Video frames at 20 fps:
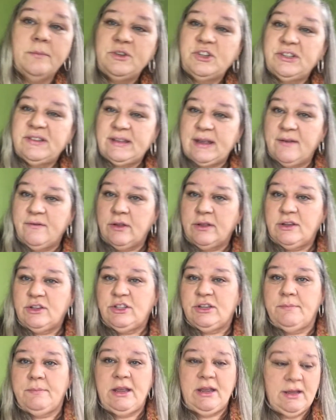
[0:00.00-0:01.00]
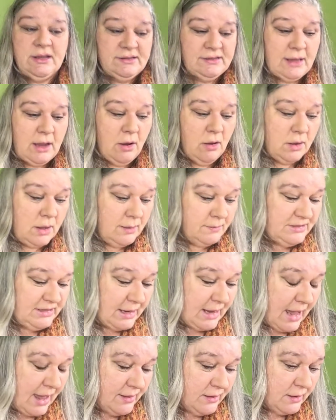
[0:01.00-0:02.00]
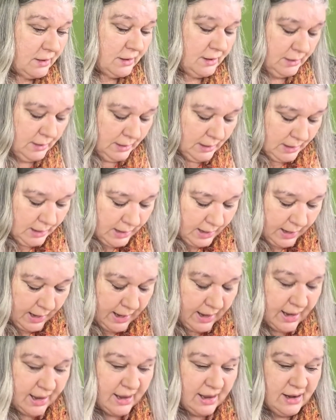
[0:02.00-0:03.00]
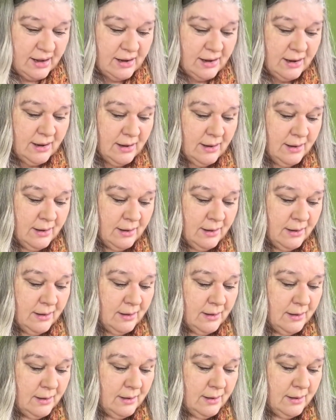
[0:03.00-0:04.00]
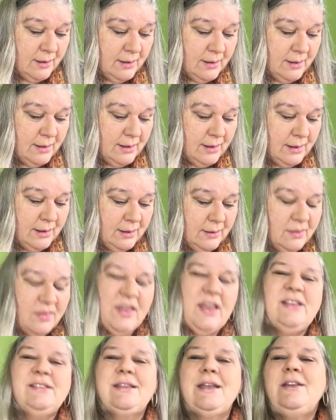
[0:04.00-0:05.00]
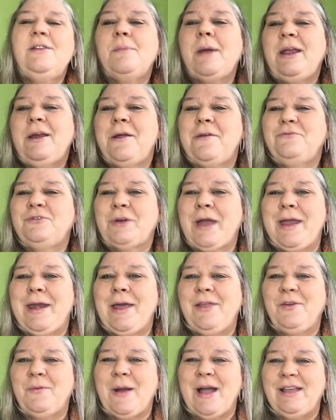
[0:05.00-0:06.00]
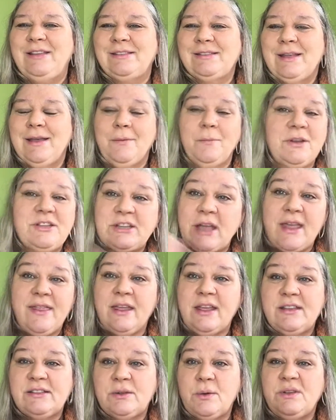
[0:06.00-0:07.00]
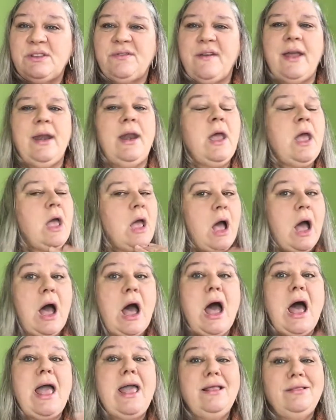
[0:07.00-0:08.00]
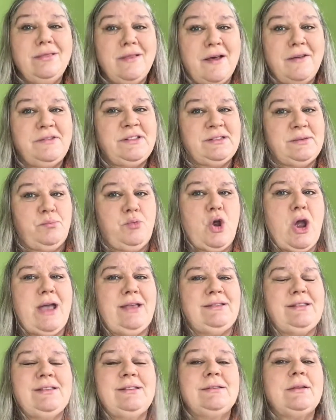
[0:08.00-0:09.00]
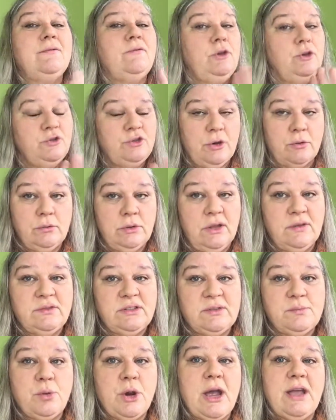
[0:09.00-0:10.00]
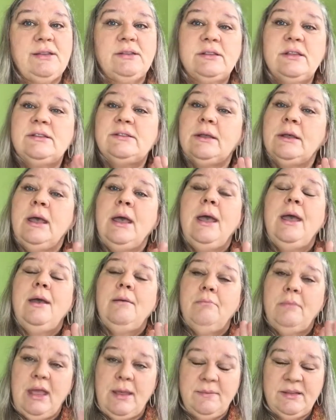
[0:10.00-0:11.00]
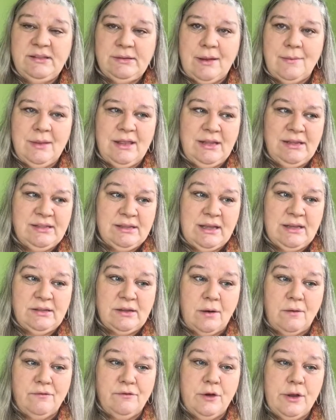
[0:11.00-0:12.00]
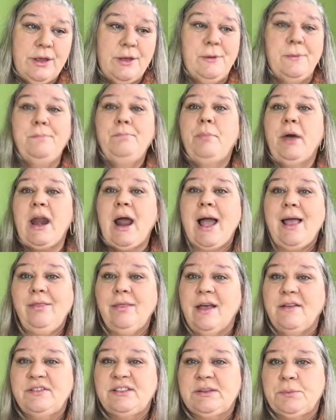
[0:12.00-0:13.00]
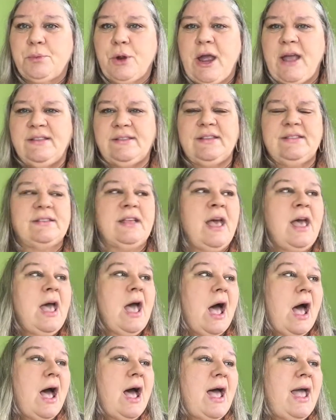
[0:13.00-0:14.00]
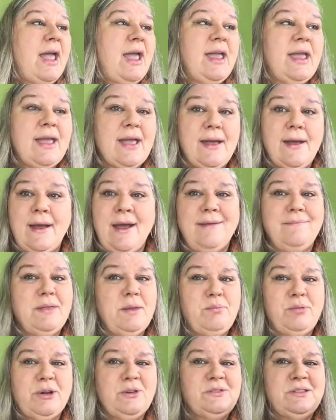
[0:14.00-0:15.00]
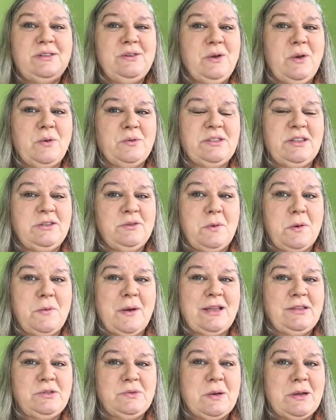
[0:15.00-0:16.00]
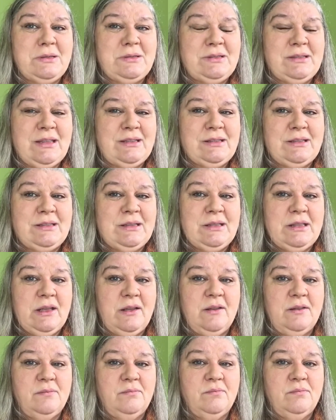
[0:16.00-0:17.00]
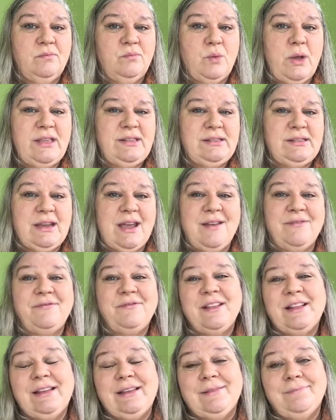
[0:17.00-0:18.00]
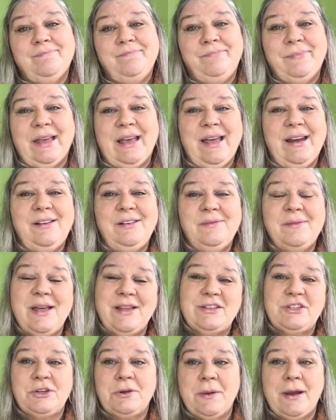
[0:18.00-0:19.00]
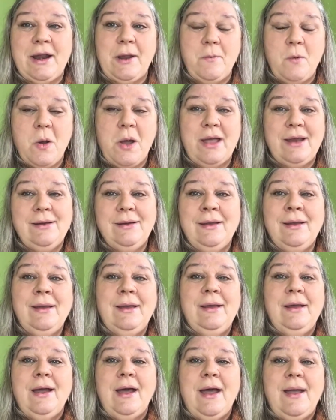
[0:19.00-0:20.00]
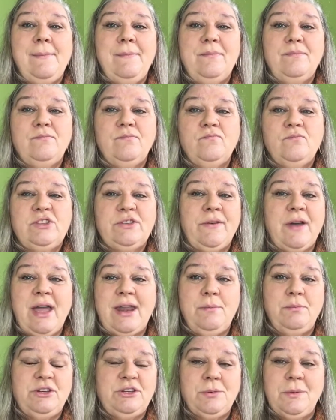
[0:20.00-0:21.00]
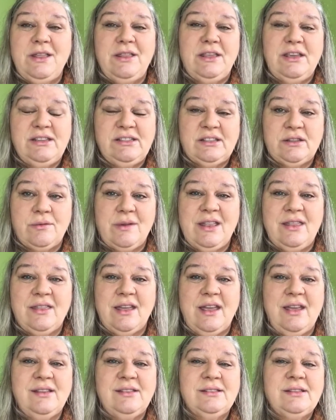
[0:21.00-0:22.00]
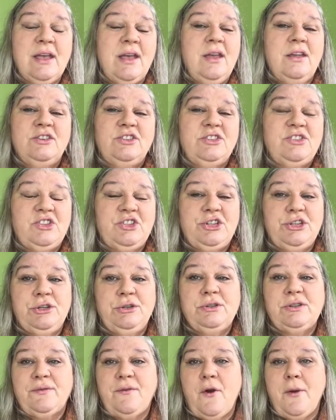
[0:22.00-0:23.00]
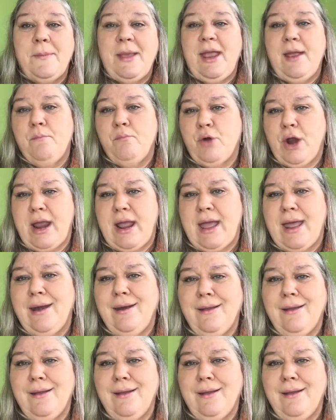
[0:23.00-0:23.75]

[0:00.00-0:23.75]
you save on the shipping because they all come together, and things that you might not have tried otherwise, which I think is always fun. I love surprises. If you don't love surprises, maybe some of these things aren't for you, but I love surprises. I'm the person who goes into a restaurant and says to the waitstaff, like, I'm not sure what I want. I'm divided between these three things. Just choose for me and bring it.